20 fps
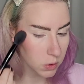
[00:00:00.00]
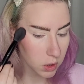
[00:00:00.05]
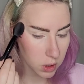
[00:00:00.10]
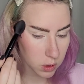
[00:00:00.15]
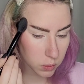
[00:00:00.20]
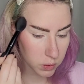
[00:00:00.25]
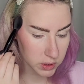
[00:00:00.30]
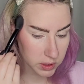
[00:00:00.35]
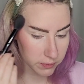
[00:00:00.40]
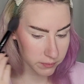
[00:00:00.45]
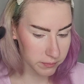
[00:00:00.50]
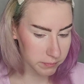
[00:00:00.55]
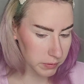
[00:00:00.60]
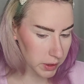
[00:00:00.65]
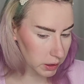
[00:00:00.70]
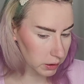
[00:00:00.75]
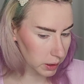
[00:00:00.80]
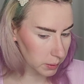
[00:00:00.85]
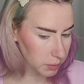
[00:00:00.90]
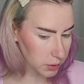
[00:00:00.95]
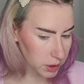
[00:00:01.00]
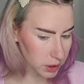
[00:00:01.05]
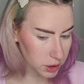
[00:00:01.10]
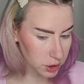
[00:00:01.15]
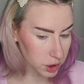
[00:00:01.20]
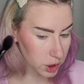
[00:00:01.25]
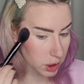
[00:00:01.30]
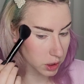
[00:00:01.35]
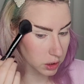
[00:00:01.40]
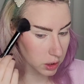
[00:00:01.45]
Oh, it's a very pretty
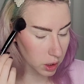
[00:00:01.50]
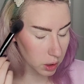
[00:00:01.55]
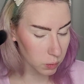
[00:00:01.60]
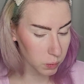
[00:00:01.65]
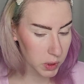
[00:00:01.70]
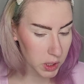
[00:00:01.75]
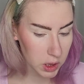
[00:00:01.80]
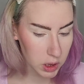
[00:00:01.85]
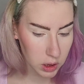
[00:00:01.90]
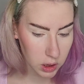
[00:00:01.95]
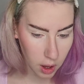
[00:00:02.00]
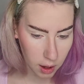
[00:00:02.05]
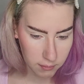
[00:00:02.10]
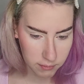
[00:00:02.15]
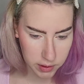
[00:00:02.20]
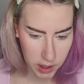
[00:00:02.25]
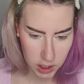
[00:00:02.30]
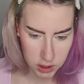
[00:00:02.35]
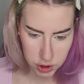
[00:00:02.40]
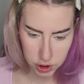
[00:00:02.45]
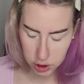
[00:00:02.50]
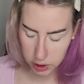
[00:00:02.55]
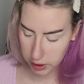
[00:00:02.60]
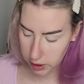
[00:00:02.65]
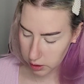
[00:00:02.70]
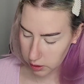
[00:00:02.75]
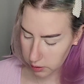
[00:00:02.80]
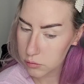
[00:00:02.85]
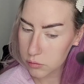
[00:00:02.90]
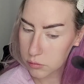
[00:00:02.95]
shade though. We love that shade.